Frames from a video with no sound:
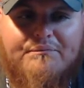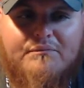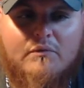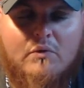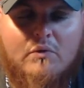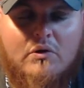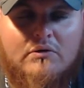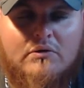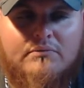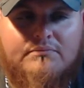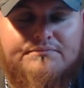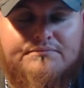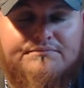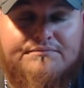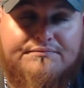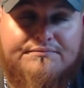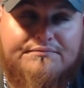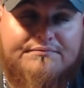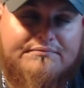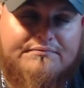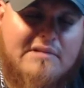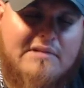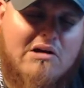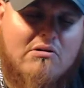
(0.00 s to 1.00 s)
Well,
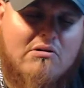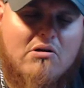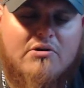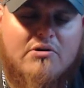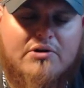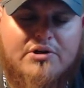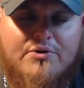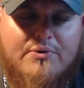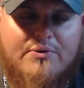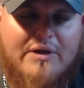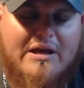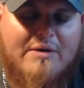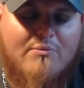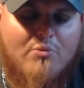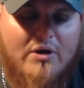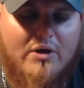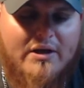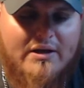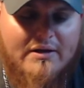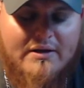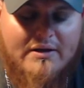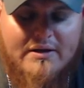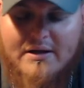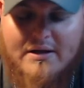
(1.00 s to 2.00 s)
I'll call it a new Game Boy.
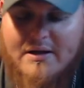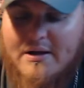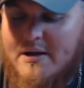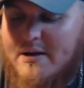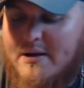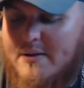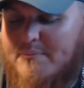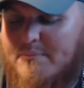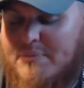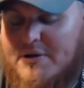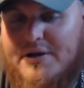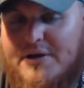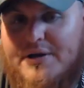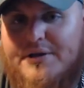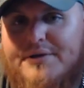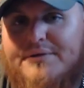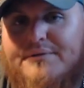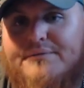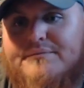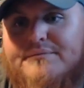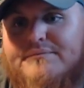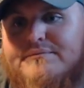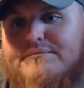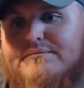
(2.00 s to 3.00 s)
But
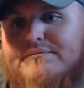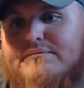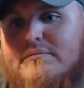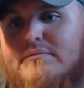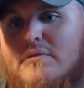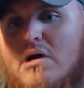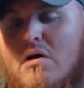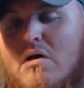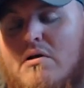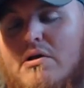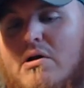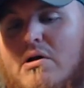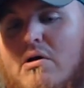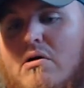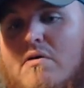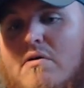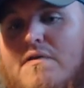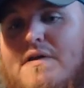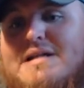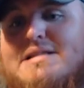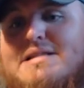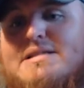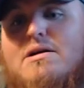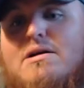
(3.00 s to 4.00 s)
all in all,
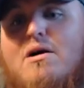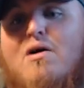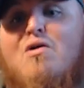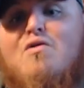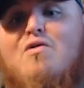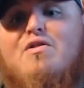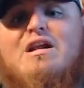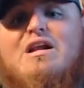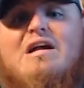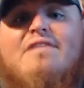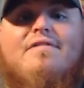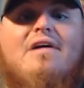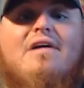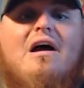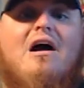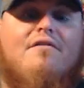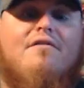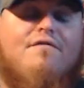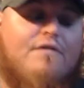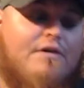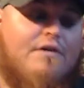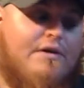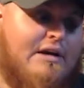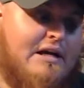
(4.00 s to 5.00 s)
that's all that I've got
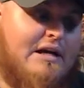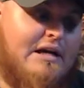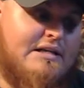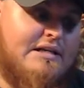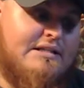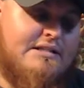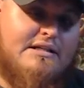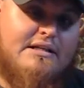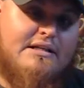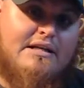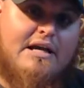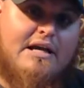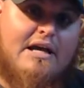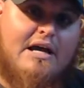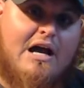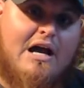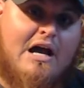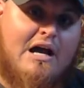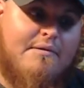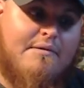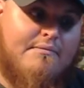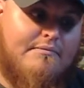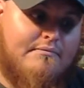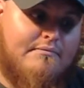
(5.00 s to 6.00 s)
for you guys today.
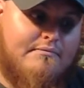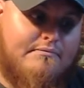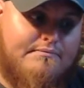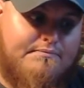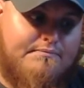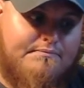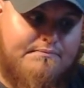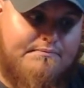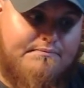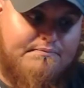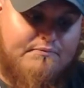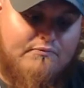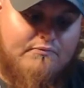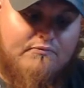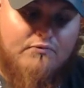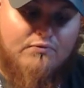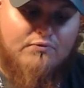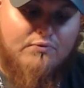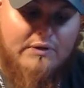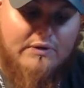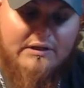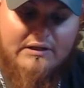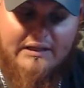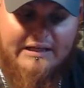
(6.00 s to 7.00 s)
I'm
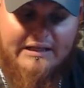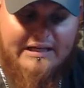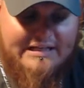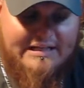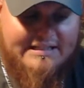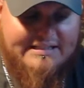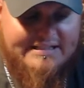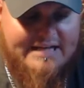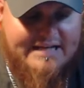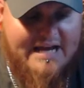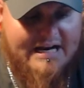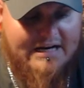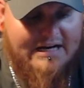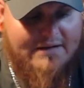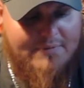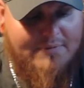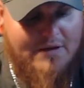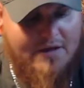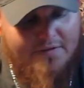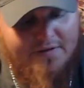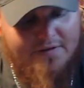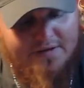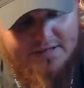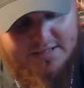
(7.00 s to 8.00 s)
really ecstatic
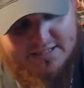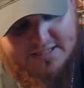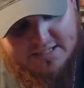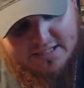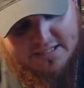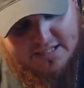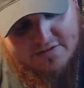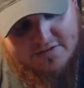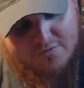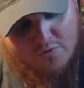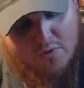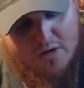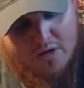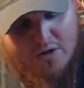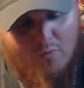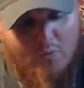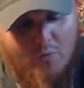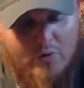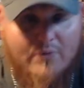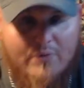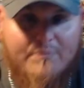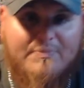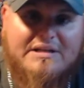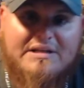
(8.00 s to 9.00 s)
about this. The giveaway
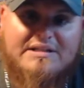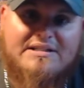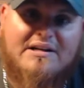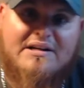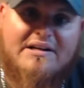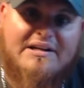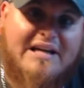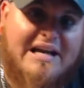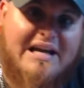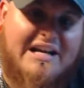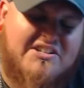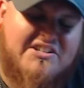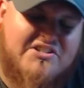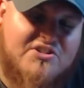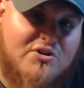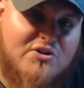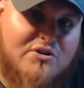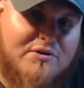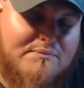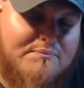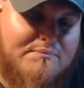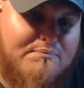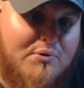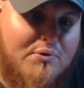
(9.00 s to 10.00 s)
will be done at a
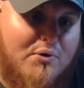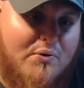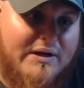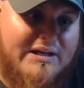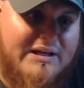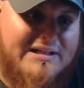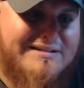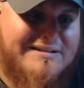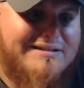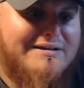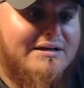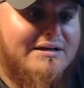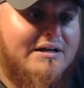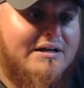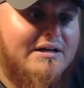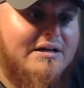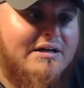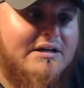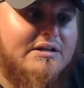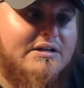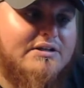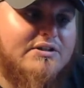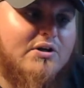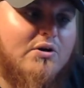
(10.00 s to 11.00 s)
certain point.
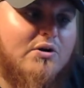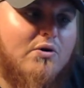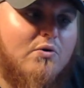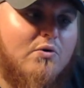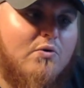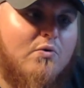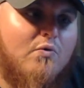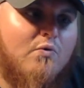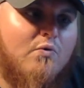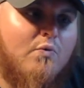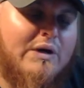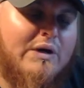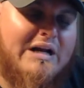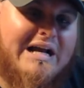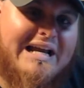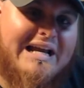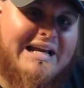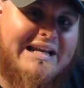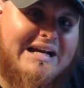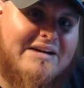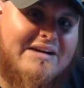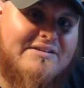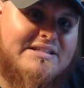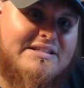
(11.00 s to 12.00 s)
So when I
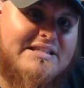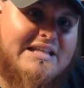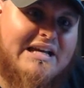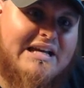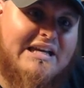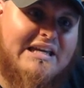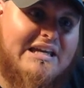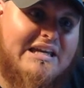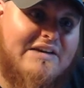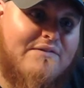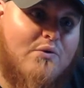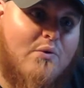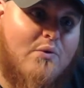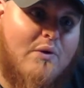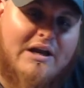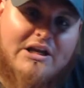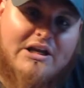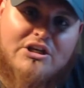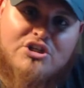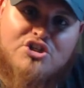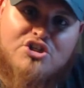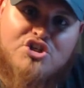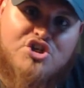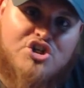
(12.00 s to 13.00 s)
announce that
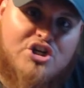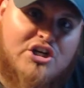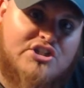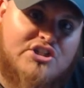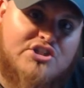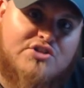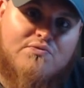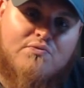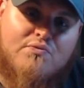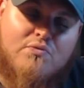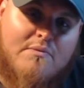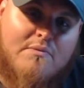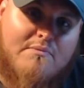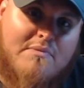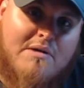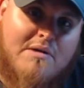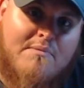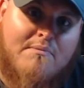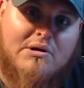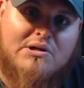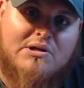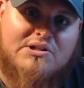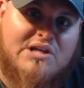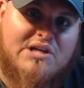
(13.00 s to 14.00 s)
giveaway, just
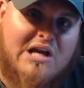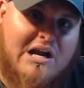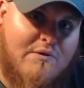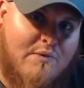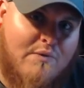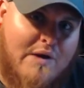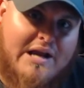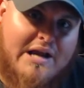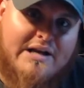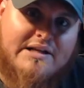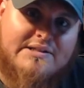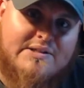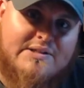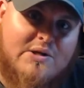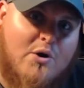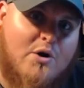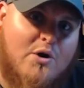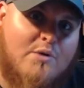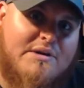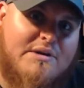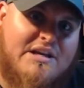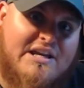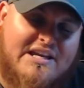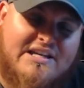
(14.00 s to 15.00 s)
remember
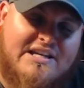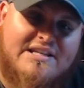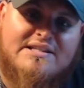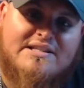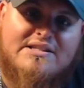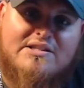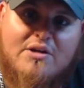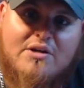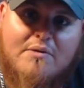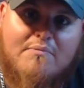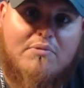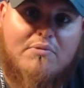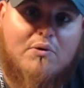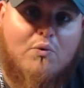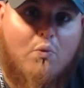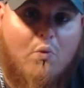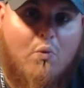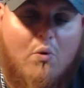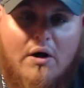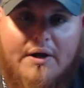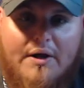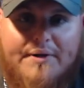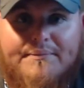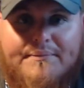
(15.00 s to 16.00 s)
Tyranitarmy is number
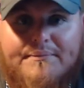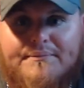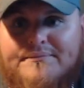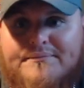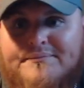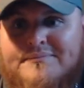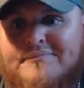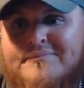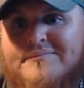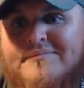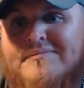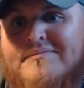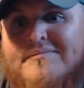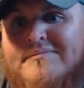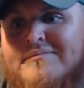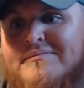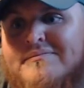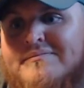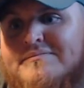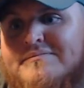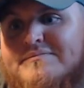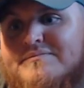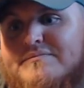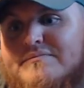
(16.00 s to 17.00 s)
one.
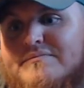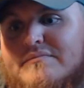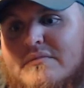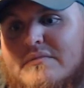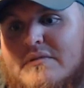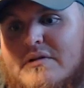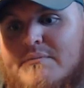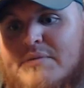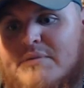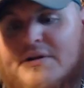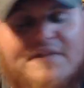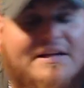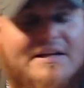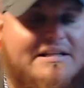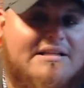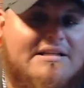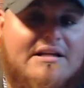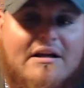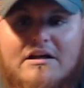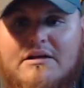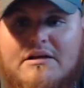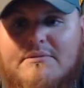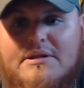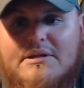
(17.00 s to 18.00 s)
But that's
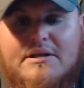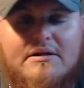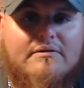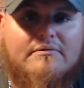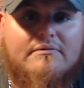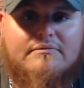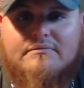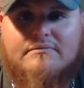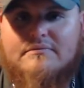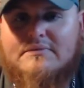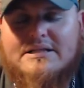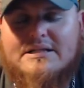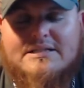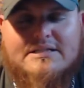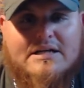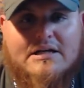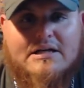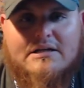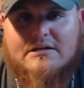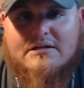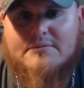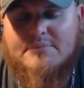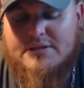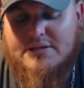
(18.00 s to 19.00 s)
not going to be the that's
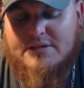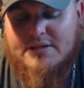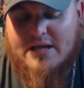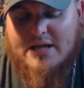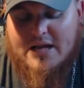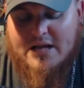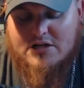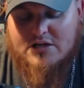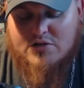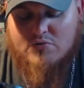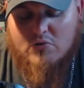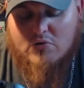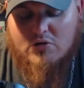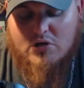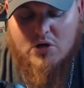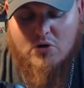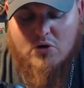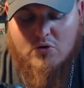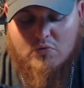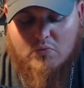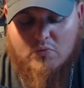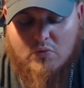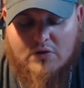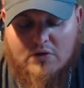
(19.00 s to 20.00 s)
not going to be the actual
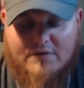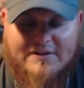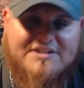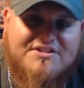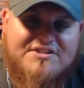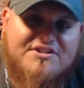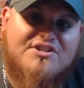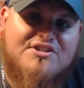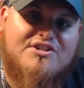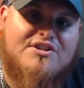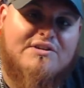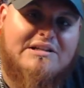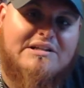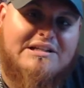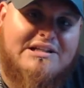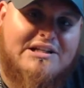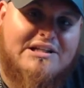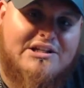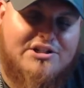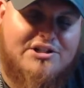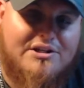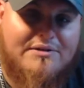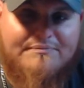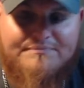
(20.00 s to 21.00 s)
code word. That's just your
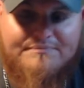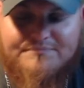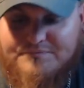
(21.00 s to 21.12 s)
addition.